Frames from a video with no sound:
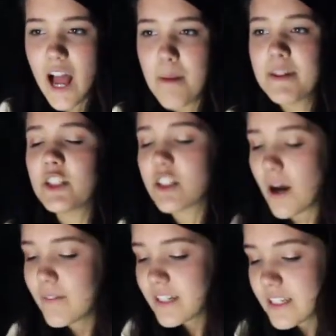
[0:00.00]
I mean, she's
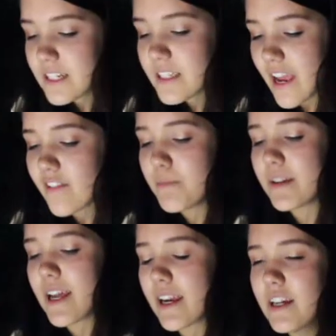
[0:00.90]
obviously safe,
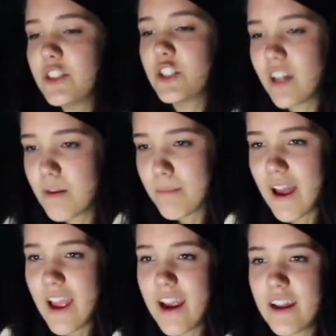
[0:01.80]
but like she had
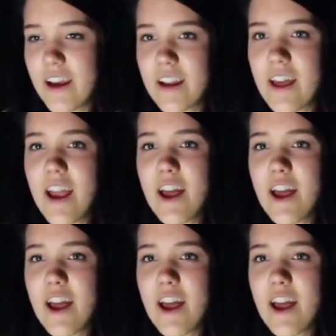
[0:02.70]
met Aiden